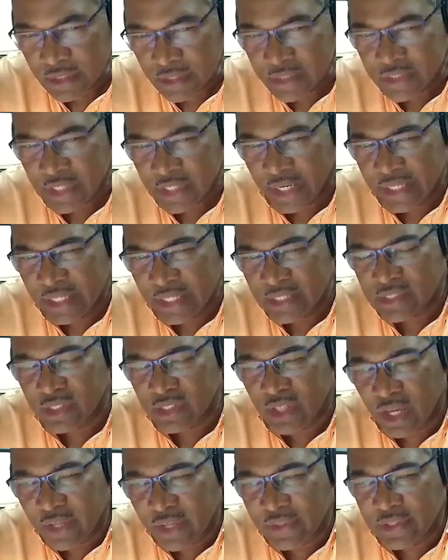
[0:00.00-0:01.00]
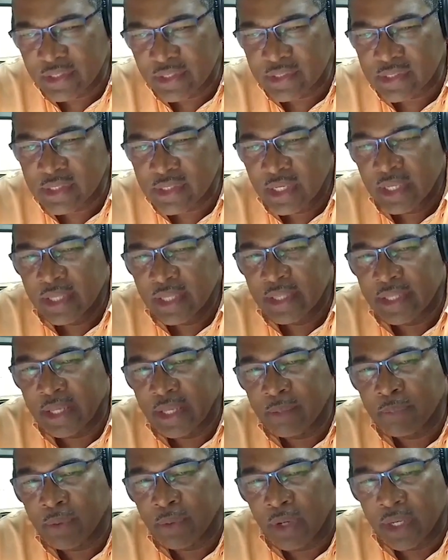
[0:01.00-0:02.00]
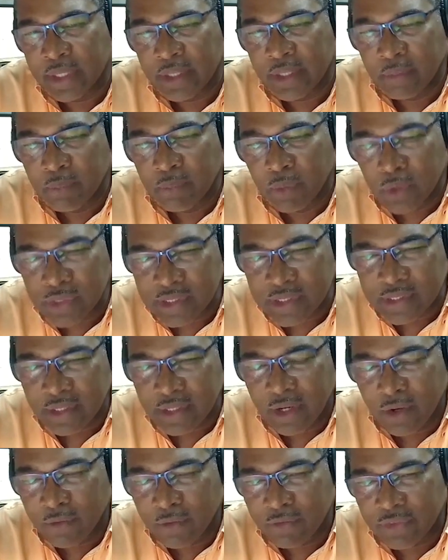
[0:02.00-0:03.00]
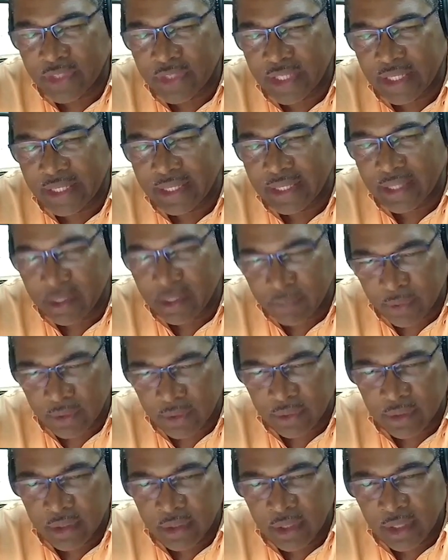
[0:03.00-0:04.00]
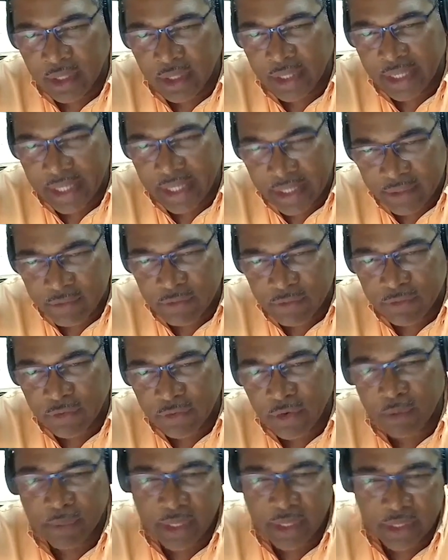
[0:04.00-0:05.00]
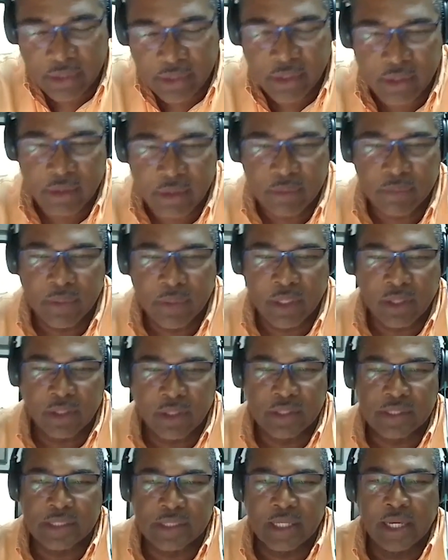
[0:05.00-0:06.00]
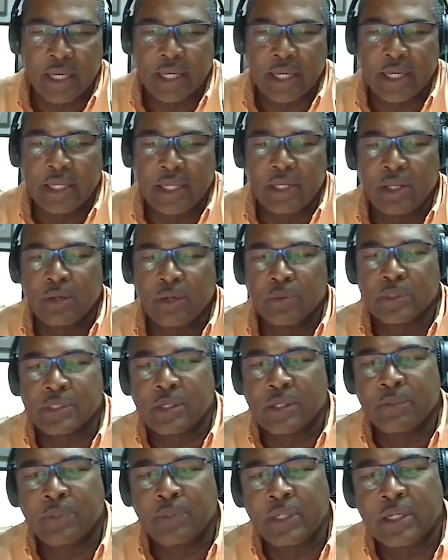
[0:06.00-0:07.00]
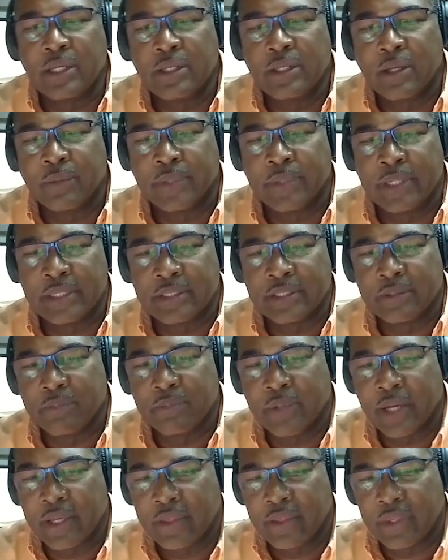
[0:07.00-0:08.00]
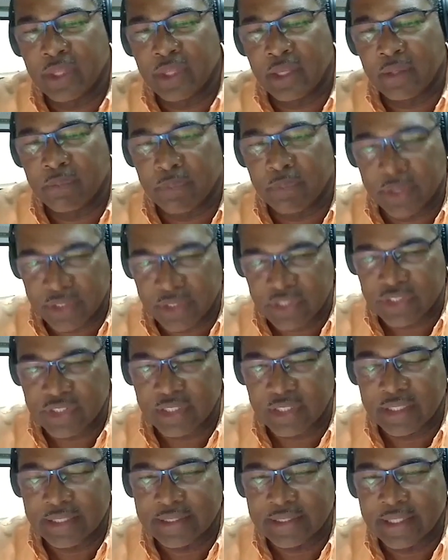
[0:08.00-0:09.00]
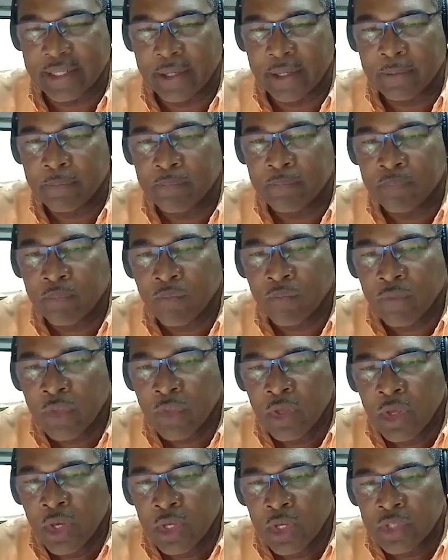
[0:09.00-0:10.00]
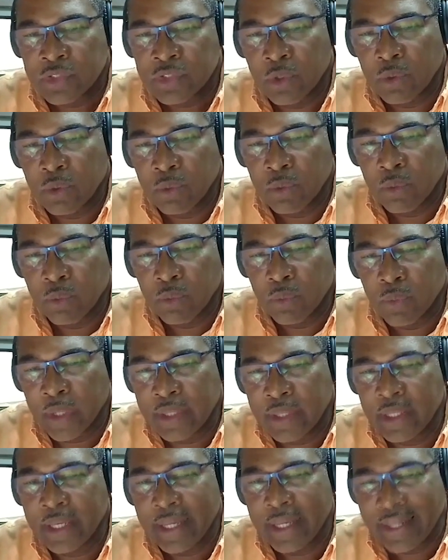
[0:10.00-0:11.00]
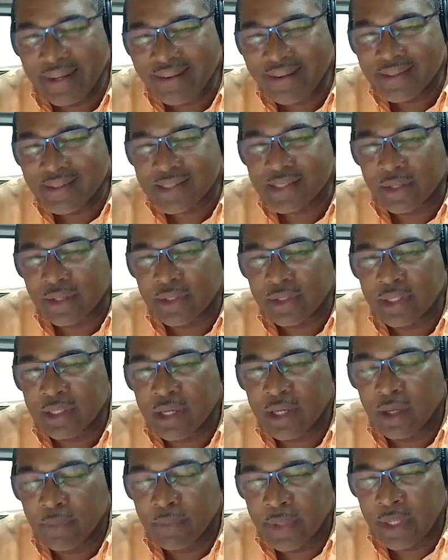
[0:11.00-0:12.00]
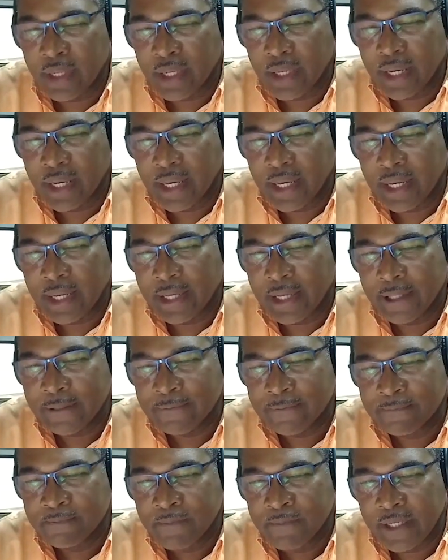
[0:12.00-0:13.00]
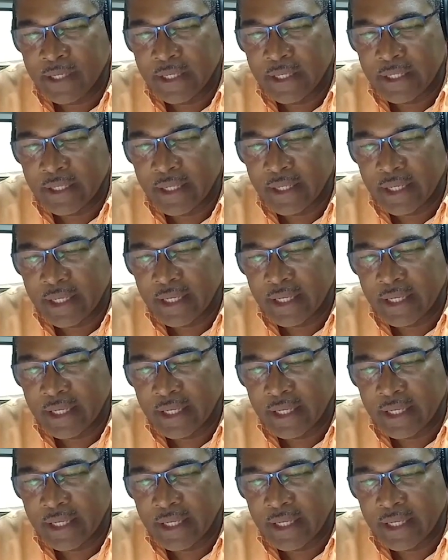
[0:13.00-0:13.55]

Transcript: Chinese, and others. They brought most of the labor in from India, because India was completely dominated by the British at the time. So when the Indians started coming when